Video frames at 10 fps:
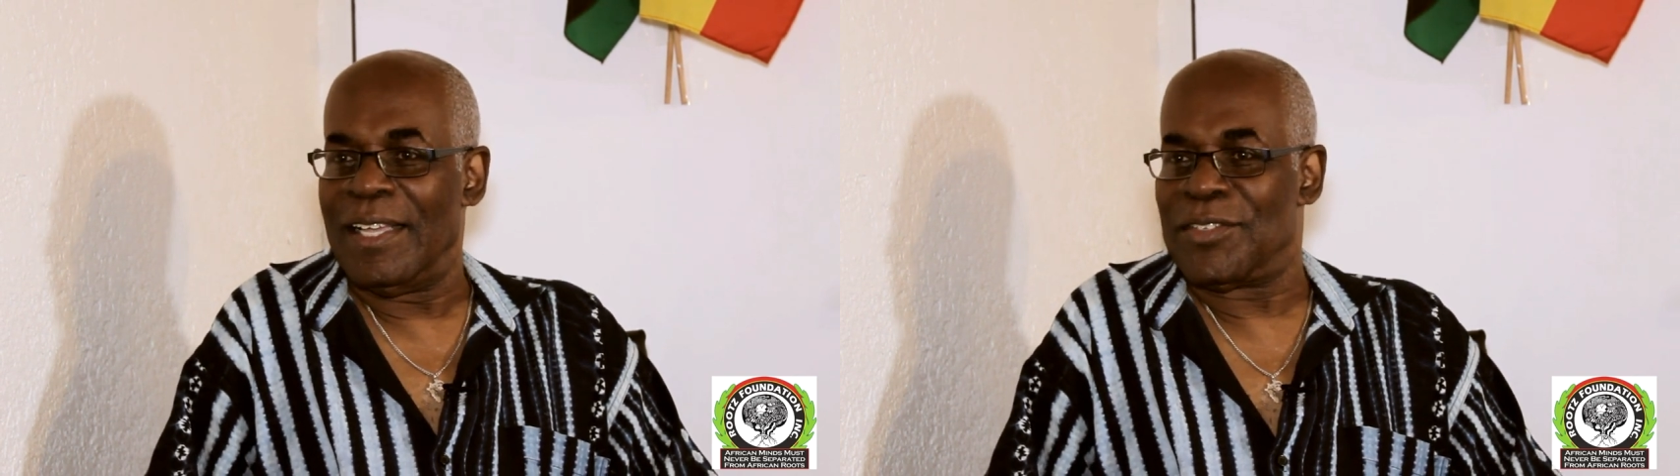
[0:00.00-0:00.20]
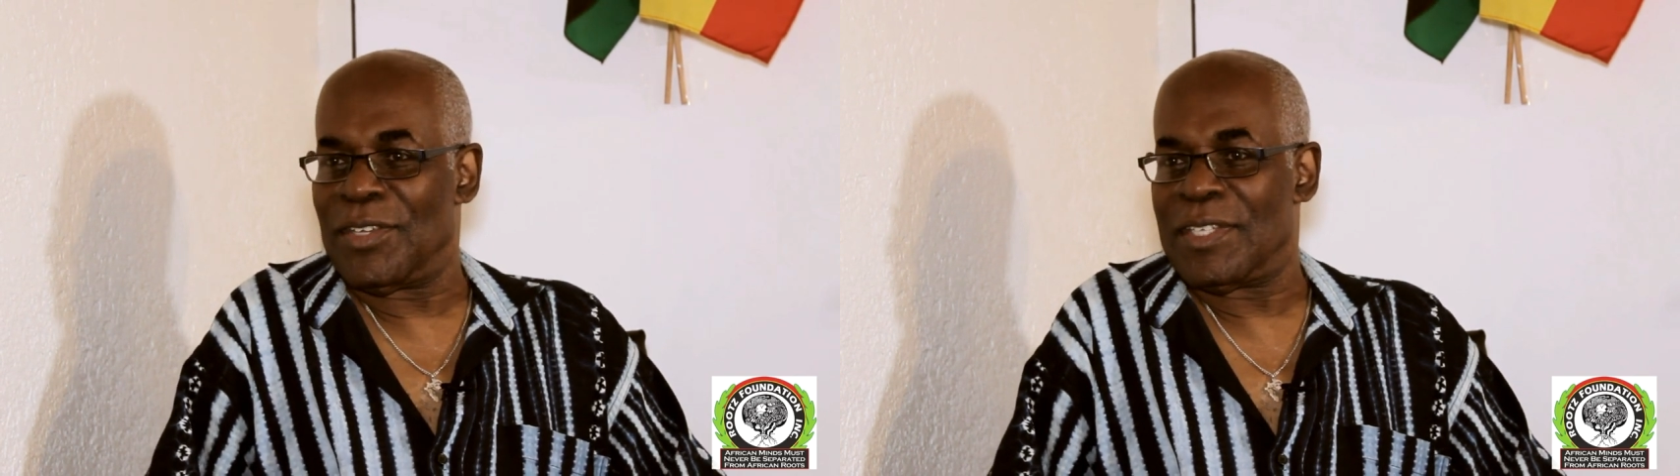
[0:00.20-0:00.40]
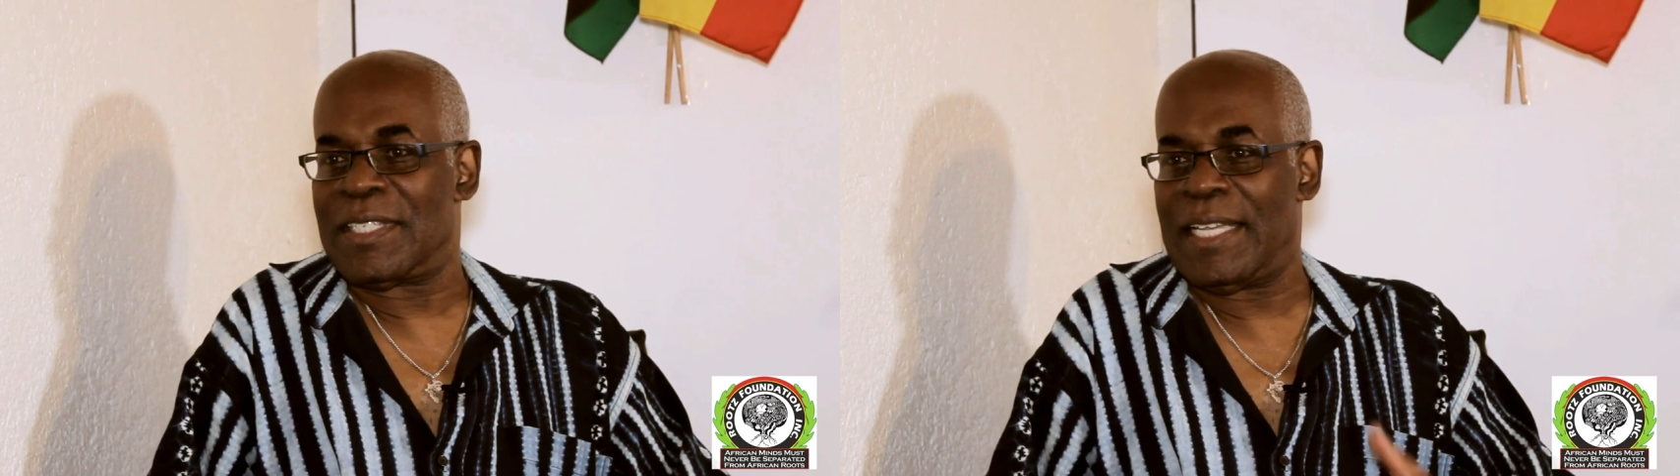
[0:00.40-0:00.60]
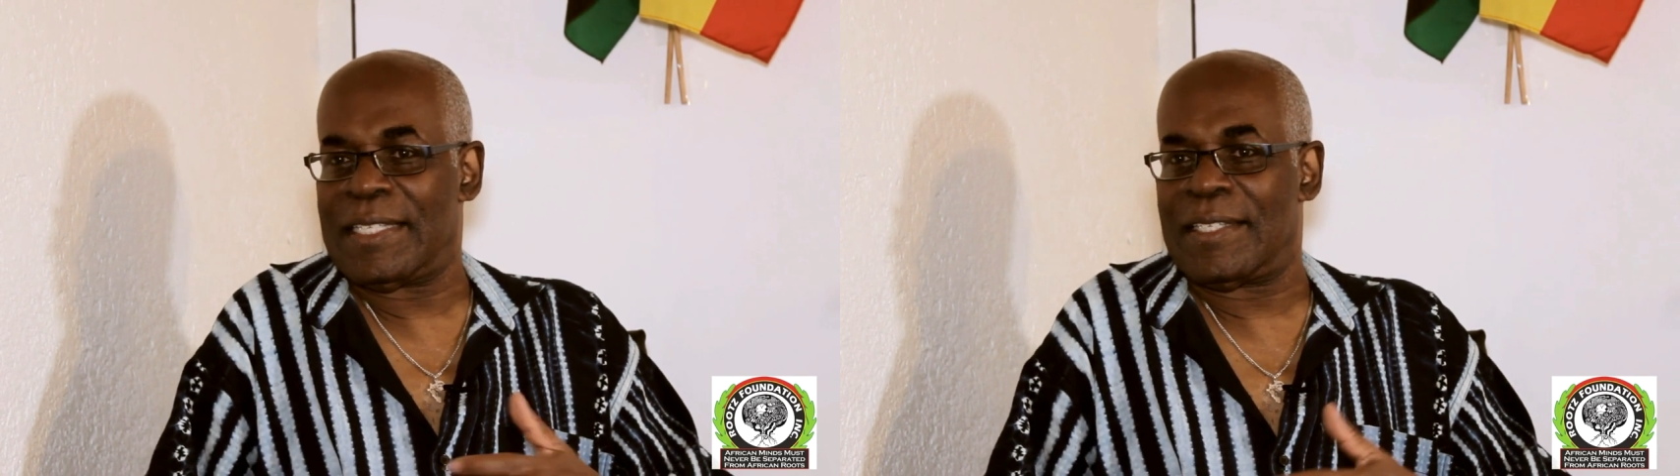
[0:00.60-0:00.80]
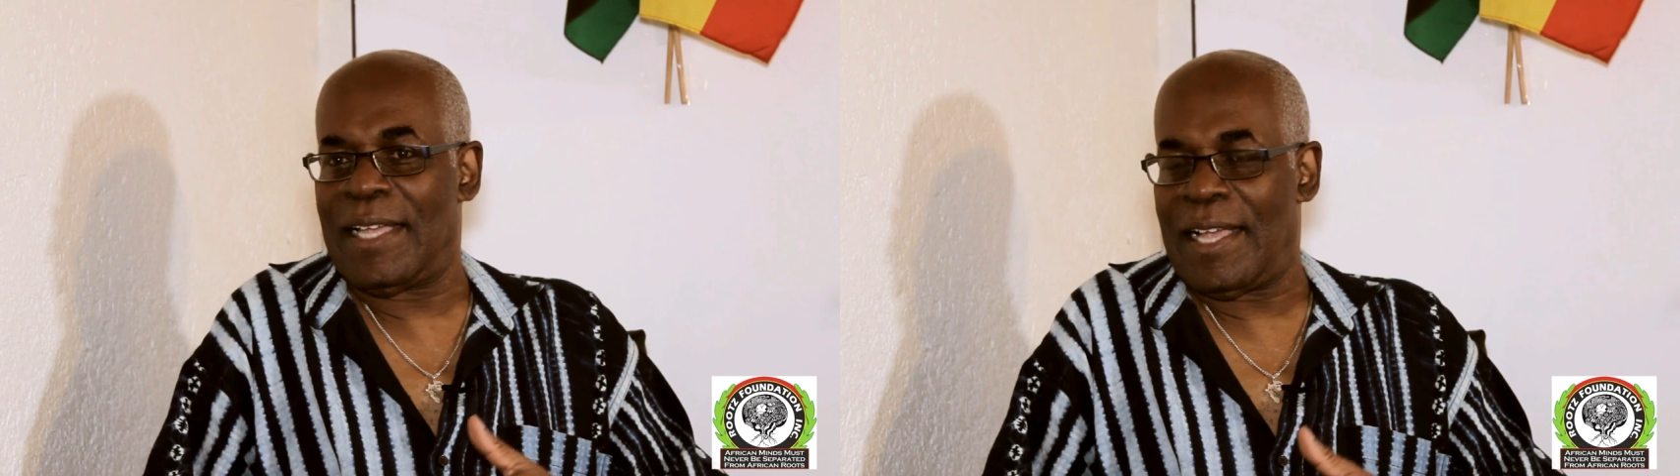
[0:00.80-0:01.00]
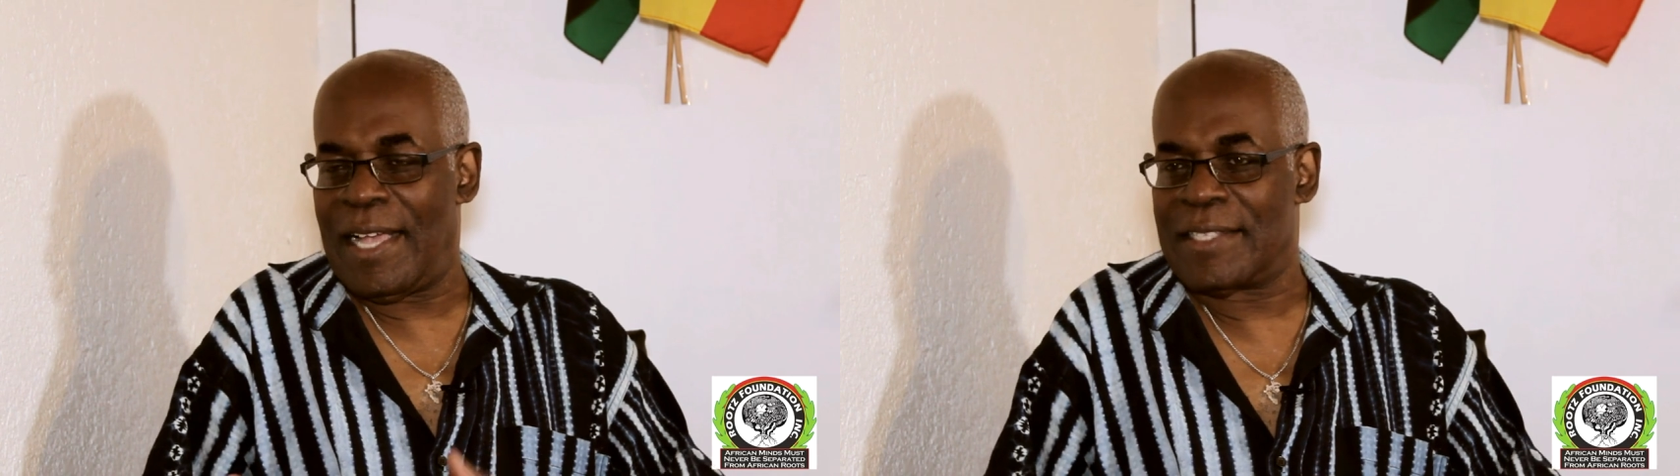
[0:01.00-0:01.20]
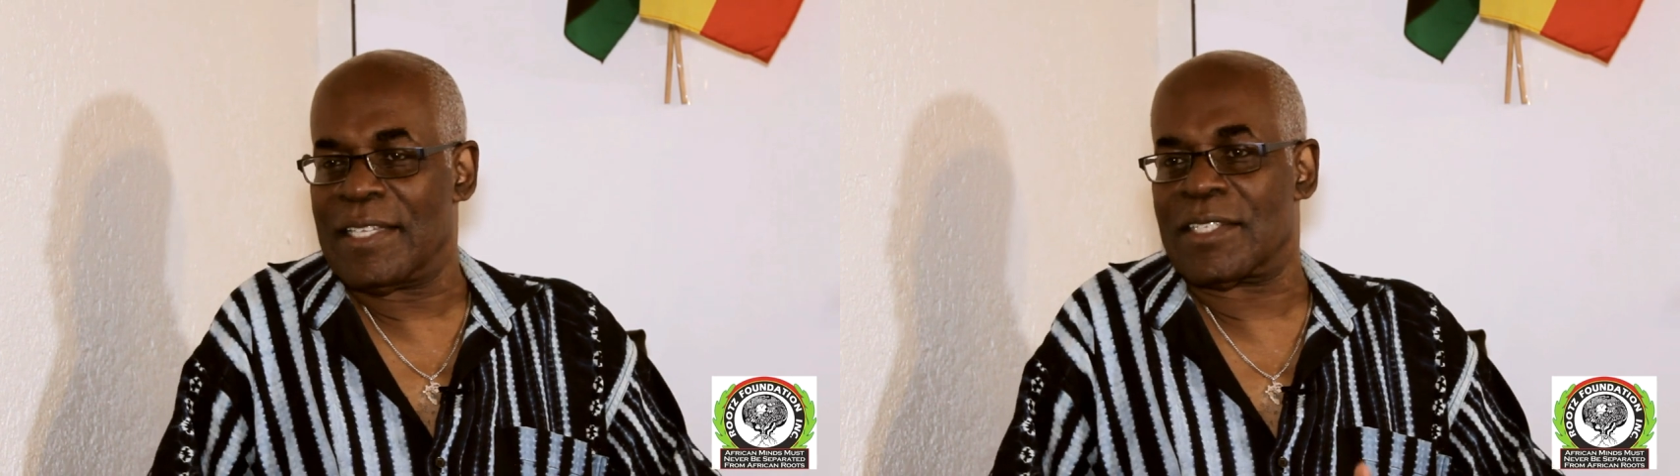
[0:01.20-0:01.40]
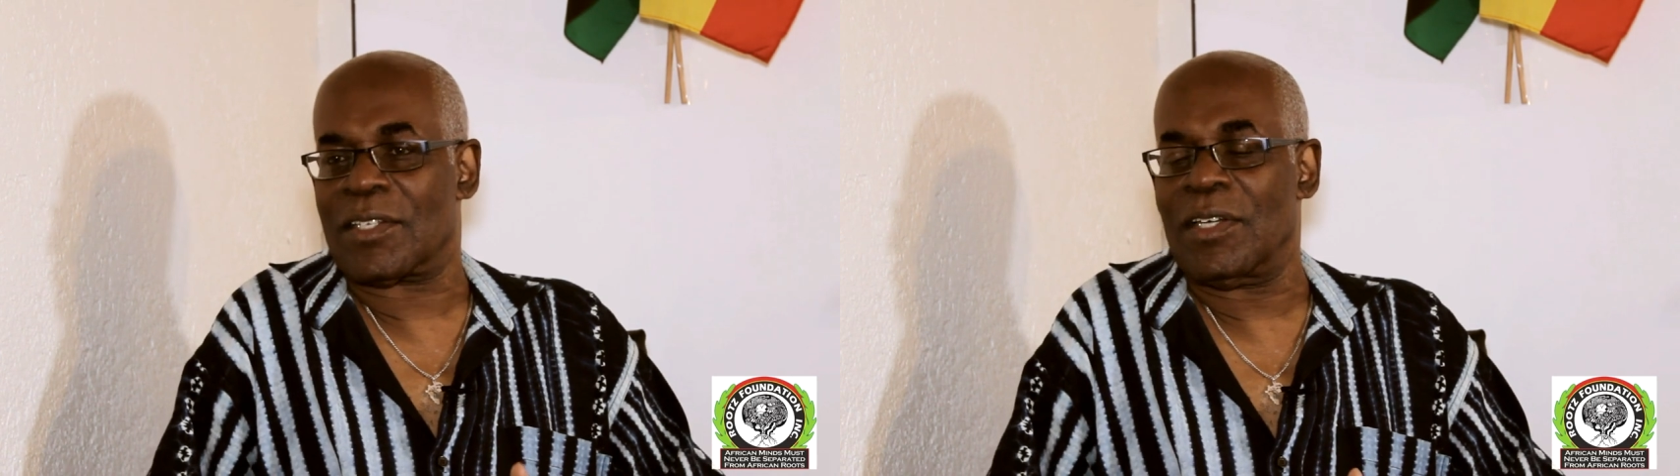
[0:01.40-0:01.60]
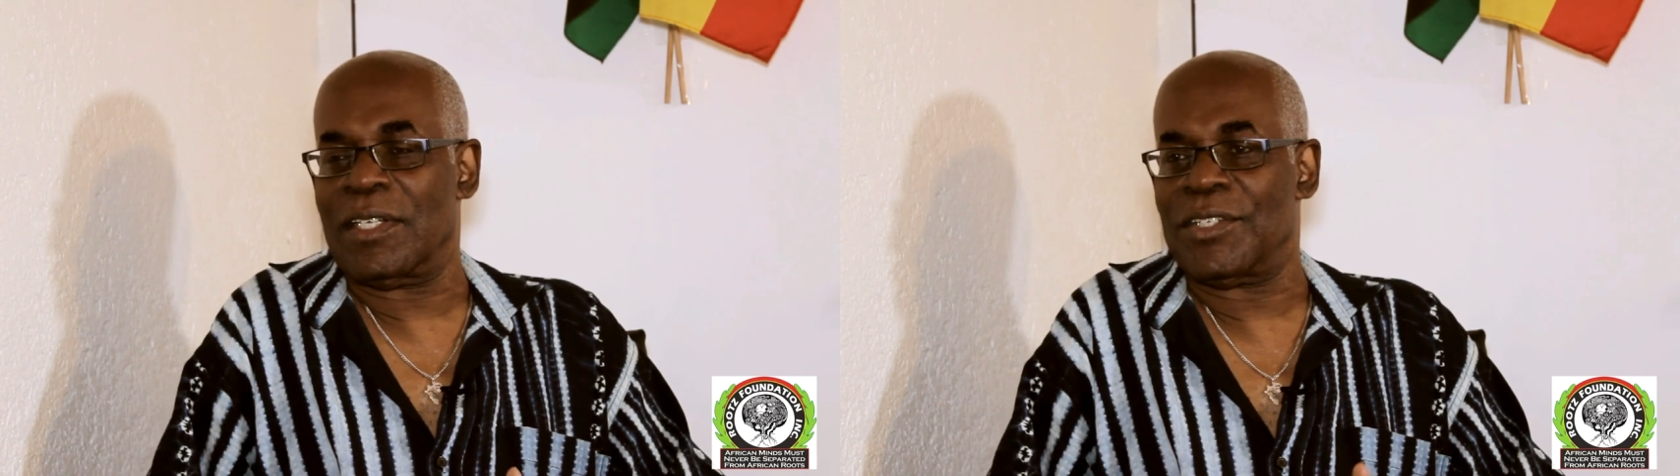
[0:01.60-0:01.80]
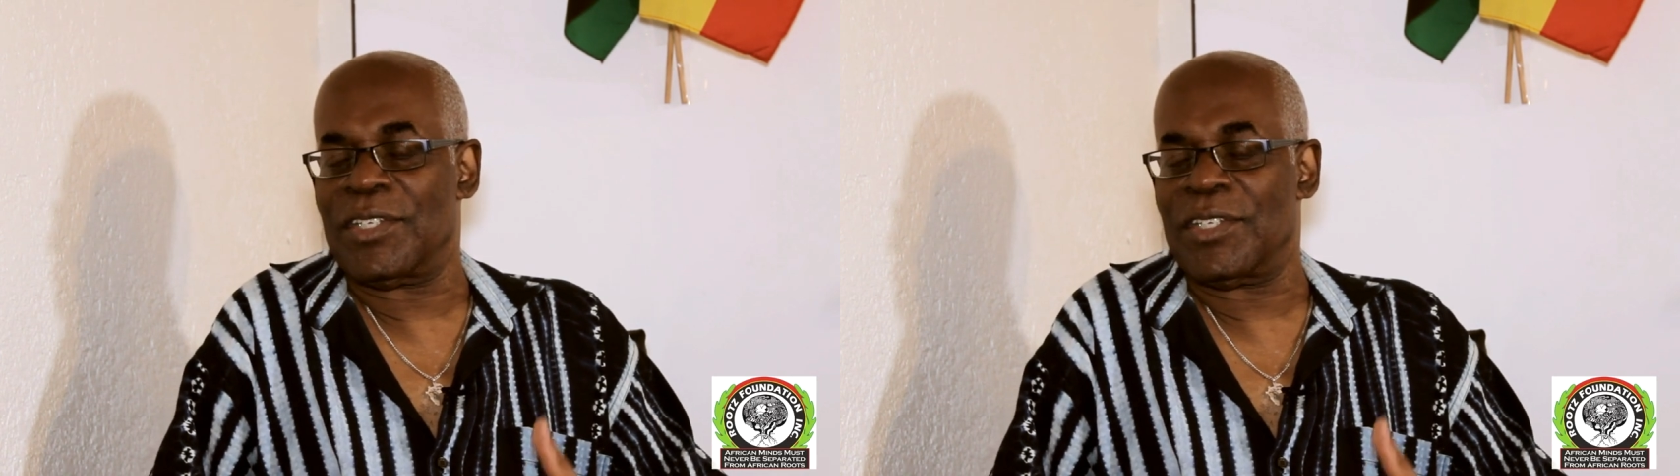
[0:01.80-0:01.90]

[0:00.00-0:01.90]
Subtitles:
It's just that as a scholar,